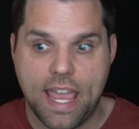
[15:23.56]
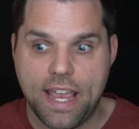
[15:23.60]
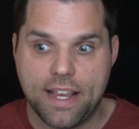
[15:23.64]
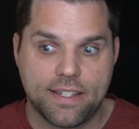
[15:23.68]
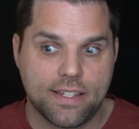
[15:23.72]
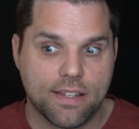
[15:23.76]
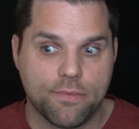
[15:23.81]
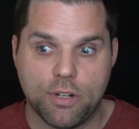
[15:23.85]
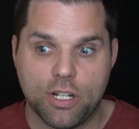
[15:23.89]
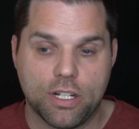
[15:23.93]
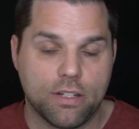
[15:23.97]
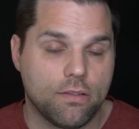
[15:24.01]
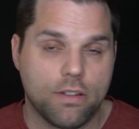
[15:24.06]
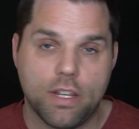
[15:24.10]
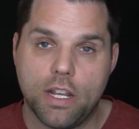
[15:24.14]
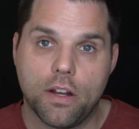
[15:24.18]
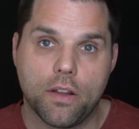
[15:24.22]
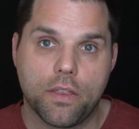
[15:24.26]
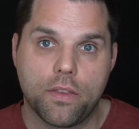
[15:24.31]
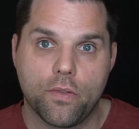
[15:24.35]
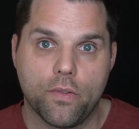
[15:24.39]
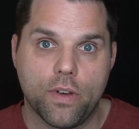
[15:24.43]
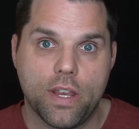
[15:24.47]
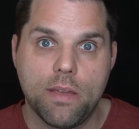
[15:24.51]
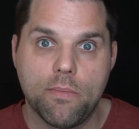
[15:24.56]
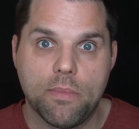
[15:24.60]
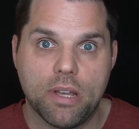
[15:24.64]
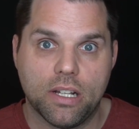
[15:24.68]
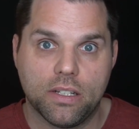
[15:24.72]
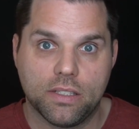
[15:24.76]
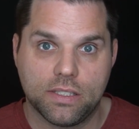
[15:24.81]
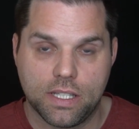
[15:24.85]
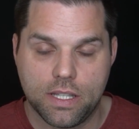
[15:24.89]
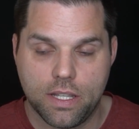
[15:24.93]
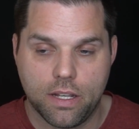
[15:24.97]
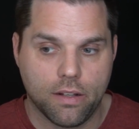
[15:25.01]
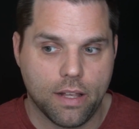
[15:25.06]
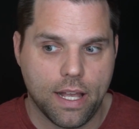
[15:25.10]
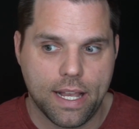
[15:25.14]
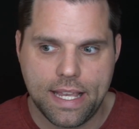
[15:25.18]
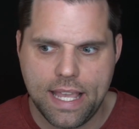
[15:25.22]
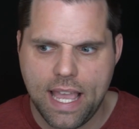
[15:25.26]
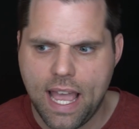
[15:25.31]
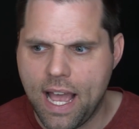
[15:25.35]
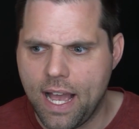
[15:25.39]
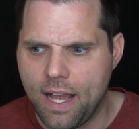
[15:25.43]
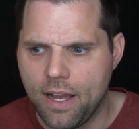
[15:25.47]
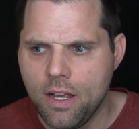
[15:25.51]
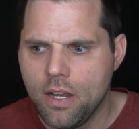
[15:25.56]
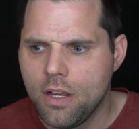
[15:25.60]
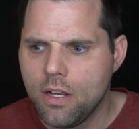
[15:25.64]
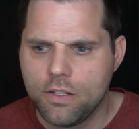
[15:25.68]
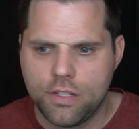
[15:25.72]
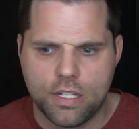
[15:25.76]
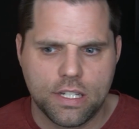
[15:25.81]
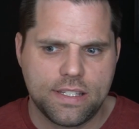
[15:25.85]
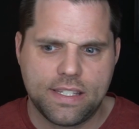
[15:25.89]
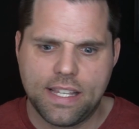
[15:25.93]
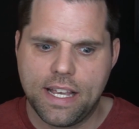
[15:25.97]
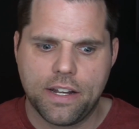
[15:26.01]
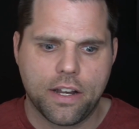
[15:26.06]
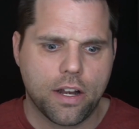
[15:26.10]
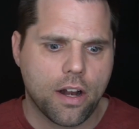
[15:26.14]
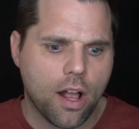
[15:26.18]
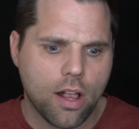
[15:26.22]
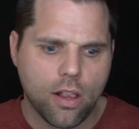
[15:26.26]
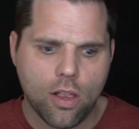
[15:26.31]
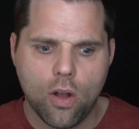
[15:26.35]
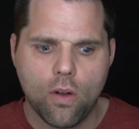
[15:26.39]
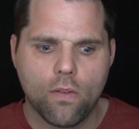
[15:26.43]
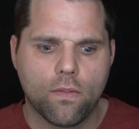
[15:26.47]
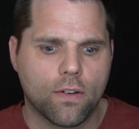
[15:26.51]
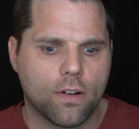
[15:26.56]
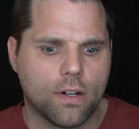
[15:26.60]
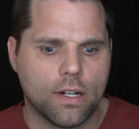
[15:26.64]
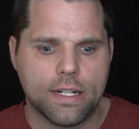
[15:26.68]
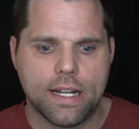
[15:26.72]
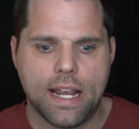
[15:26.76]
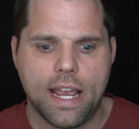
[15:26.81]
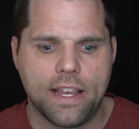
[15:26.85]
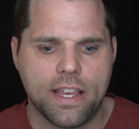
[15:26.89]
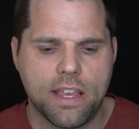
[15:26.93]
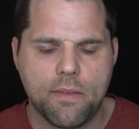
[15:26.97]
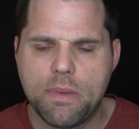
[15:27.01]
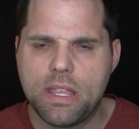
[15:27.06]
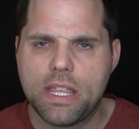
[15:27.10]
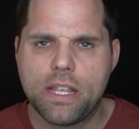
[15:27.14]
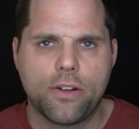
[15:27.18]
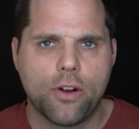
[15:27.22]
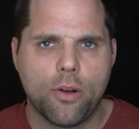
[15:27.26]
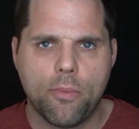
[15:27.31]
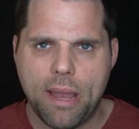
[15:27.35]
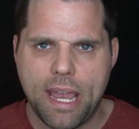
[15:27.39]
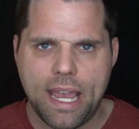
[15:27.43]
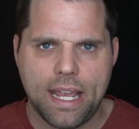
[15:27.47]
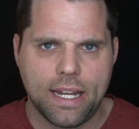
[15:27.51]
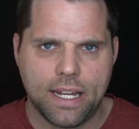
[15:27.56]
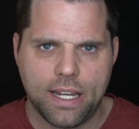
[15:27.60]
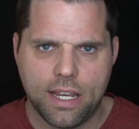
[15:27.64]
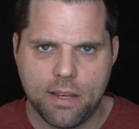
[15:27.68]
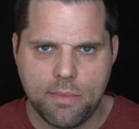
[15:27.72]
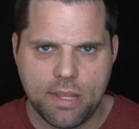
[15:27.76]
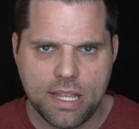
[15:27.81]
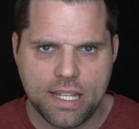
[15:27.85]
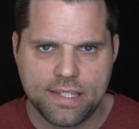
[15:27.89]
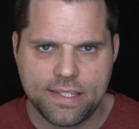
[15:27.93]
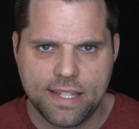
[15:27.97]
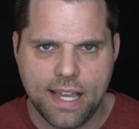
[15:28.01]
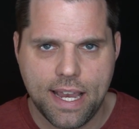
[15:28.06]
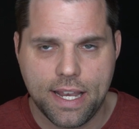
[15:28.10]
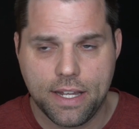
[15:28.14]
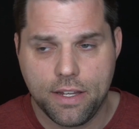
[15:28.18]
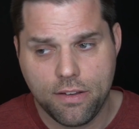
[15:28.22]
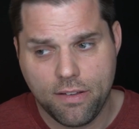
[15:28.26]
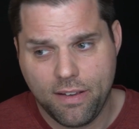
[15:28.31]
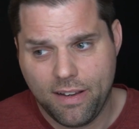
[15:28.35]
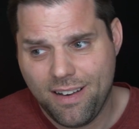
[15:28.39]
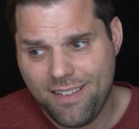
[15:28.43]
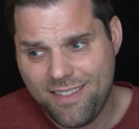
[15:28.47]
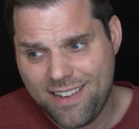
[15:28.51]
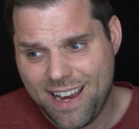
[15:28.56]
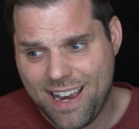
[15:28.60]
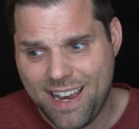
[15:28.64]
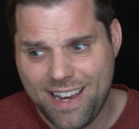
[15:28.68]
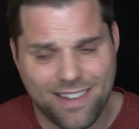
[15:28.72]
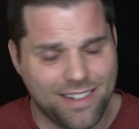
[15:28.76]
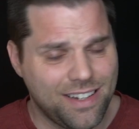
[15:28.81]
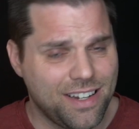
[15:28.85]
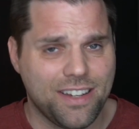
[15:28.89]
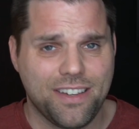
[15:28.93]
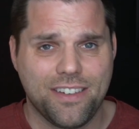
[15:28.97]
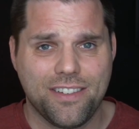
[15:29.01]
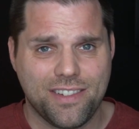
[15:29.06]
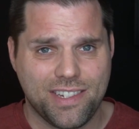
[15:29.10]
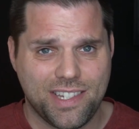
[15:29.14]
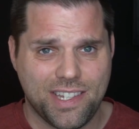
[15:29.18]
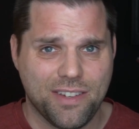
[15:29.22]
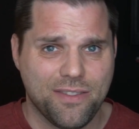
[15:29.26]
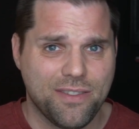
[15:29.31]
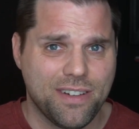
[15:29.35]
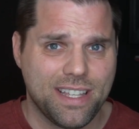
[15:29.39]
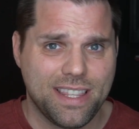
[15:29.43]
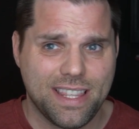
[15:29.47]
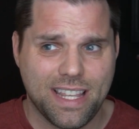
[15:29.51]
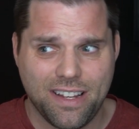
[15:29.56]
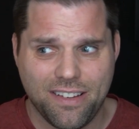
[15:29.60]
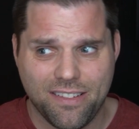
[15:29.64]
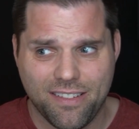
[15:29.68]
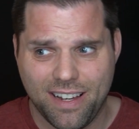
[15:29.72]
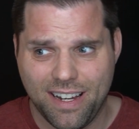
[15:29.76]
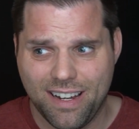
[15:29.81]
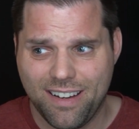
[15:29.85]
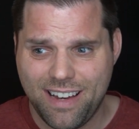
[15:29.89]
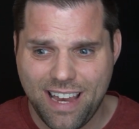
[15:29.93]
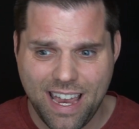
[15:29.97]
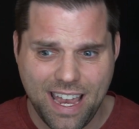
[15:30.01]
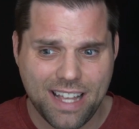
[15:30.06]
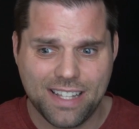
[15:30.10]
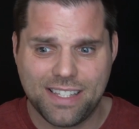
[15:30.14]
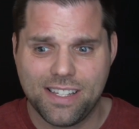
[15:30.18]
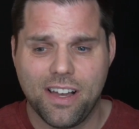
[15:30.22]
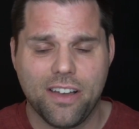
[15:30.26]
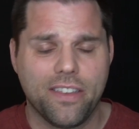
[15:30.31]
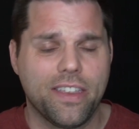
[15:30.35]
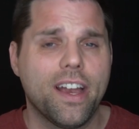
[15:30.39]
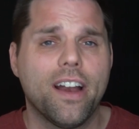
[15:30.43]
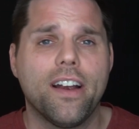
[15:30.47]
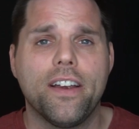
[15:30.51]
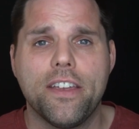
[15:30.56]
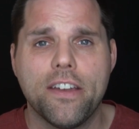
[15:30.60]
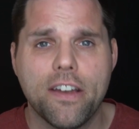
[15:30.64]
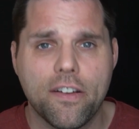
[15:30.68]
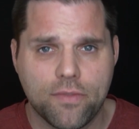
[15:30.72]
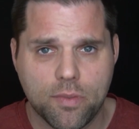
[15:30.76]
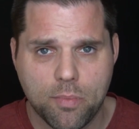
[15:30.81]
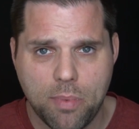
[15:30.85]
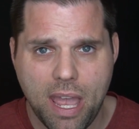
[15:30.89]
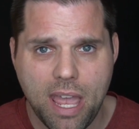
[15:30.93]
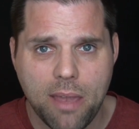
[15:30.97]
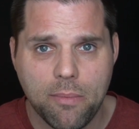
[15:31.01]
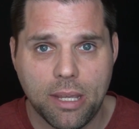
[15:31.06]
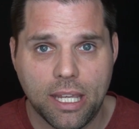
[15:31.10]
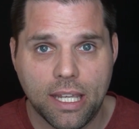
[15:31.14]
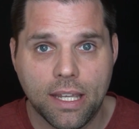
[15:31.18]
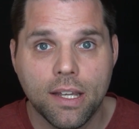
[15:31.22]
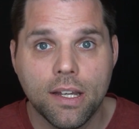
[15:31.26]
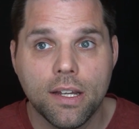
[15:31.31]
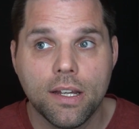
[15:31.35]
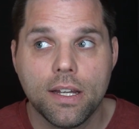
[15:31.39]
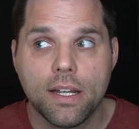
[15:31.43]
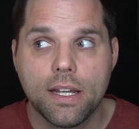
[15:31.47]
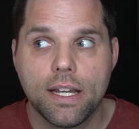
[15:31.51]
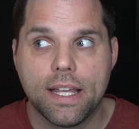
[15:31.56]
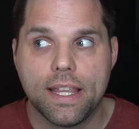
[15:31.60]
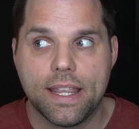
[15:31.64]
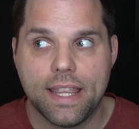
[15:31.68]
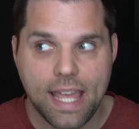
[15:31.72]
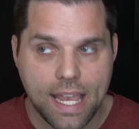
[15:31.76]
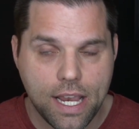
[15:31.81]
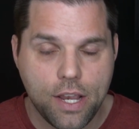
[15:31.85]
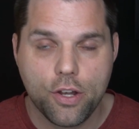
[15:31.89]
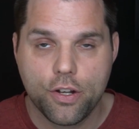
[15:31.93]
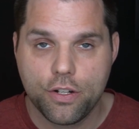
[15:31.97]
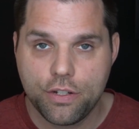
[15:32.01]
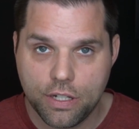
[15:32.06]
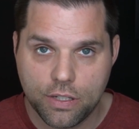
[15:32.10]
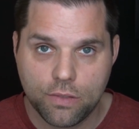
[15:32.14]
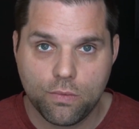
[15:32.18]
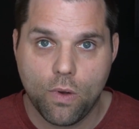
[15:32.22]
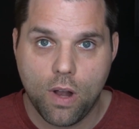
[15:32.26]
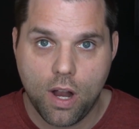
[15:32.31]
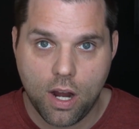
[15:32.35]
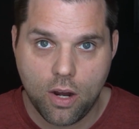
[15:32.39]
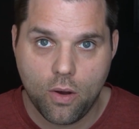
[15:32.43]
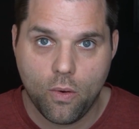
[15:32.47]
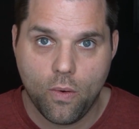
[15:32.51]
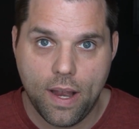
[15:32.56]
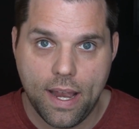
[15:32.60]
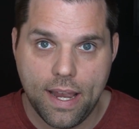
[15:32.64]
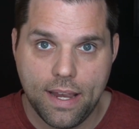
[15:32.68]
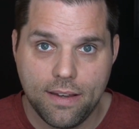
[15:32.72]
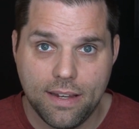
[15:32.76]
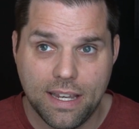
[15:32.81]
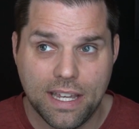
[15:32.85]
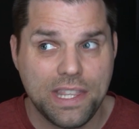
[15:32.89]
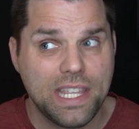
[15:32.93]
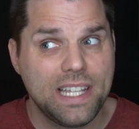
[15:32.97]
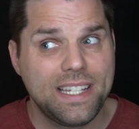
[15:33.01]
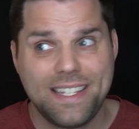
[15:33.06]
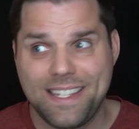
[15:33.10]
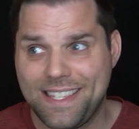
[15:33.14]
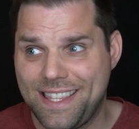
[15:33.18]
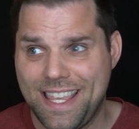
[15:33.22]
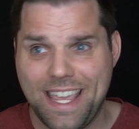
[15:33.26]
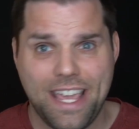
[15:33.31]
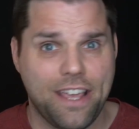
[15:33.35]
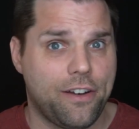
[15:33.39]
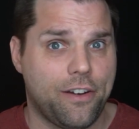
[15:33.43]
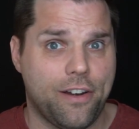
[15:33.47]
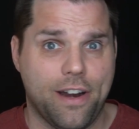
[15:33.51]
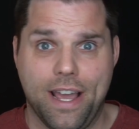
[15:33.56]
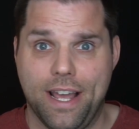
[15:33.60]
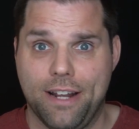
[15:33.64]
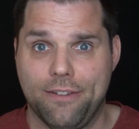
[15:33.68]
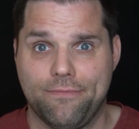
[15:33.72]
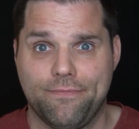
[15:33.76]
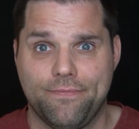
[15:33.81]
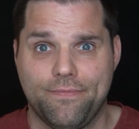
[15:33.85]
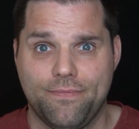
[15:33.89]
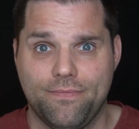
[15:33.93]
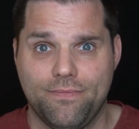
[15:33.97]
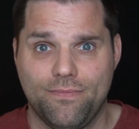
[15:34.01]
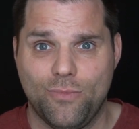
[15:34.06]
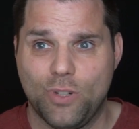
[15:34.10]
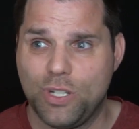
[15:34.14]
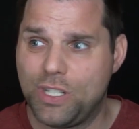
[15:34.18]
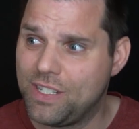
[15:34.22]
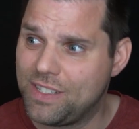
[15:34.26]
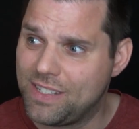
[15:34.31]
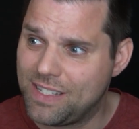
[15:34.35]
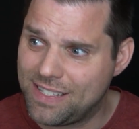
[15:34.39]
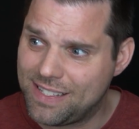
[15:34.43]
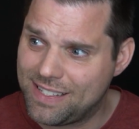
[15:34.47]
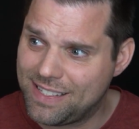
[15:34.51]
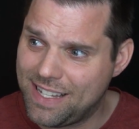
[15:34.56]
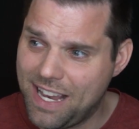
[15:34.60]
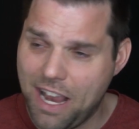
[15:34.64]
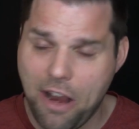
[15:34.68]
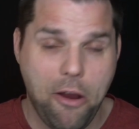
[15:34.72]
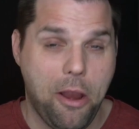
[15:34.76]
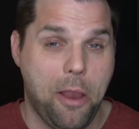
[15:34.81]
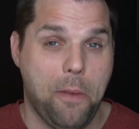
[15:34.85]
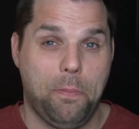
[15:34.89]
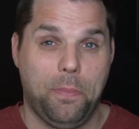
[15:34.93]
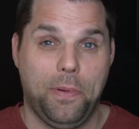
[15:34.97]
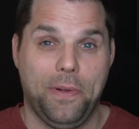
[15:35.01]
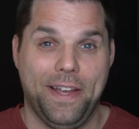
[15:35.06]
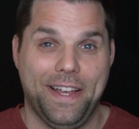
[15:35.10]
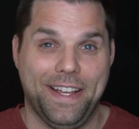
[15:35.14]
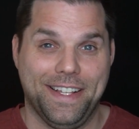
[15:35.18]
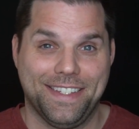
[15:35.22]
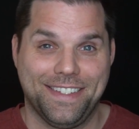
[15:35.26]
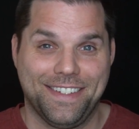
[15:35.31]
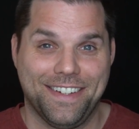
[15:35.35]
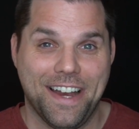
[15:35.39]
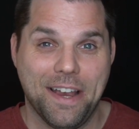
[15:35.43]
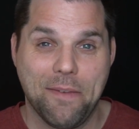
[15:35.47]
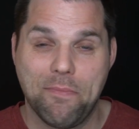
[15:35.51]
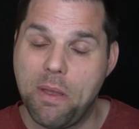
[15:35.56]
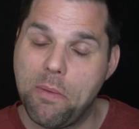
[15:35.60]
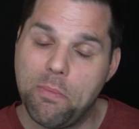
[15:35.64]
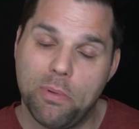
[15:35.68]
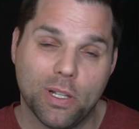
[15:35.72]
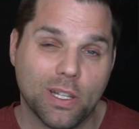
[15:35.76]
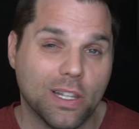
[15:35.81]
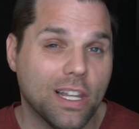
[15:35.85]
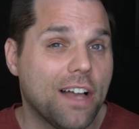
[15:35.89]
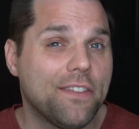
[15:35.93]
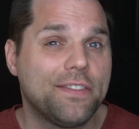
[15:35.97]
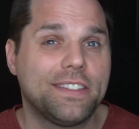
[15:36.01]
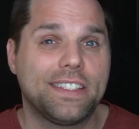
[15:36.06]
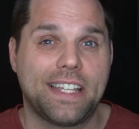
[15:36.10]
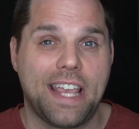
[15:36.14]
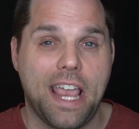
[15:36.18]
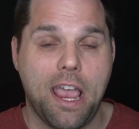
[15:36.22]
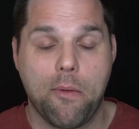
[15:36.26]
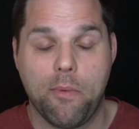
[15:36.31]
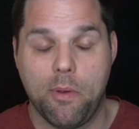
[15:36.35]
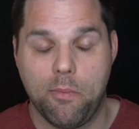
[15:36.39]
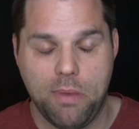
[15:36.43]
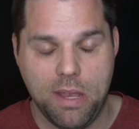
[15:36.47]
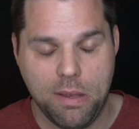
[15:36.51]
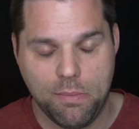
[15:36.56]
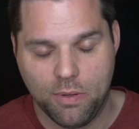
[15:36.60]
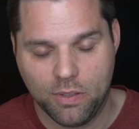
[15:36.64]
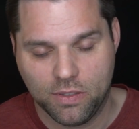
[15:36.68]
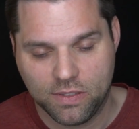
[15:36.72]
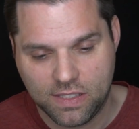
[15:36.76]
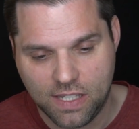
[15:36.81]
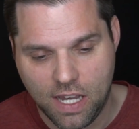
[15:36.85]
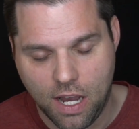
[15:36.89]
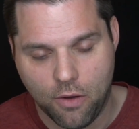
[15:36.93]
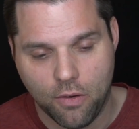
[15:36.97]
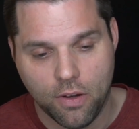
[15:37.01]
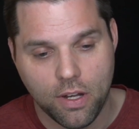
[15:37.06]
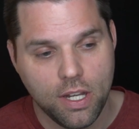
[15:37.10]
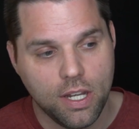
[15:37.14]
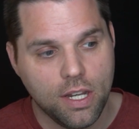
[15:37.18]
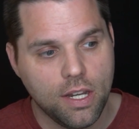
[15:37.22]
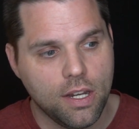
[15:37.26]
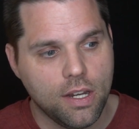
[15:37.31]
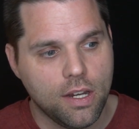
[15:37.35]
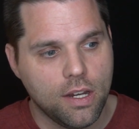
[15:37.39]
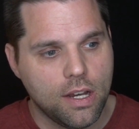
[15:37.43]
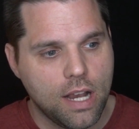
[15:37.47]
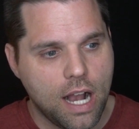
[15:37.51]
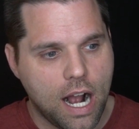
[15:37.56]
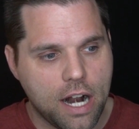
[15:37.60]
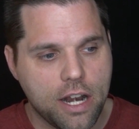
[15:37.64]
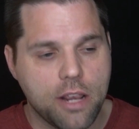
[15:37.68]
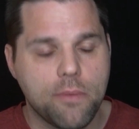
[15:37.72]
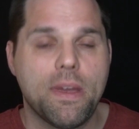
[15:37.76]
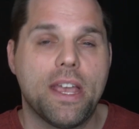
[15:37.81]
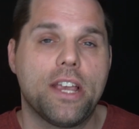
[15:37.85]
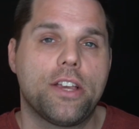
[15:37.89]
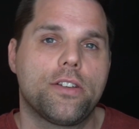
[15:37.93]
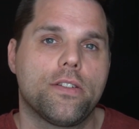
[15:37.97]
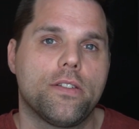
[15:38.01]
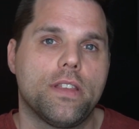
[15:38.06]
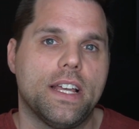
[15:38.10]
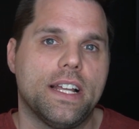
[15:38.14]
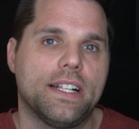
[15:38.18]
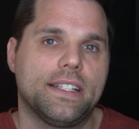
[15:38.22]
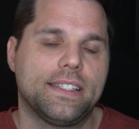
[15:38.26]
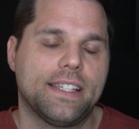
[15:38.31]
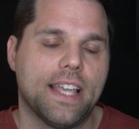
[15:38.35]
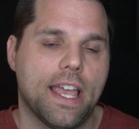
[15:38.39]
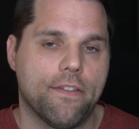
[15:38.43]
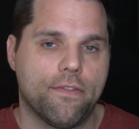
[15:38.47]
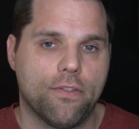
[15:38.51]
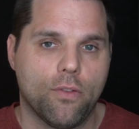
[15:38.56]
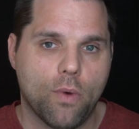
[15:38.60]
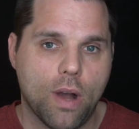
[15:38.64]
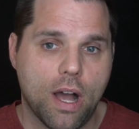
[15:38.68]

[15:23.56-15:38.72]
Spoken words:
take someone, through emails and they're like, yeah, just send it all over and give me the domain and give me the site. And you're like, okay. And then you just do it. And then you're like, okay, it's all there. You have to pay me. They could just walk away. And this is the internet, which is a scary place, right? People love scamming people. So how do you make sure that it's safe?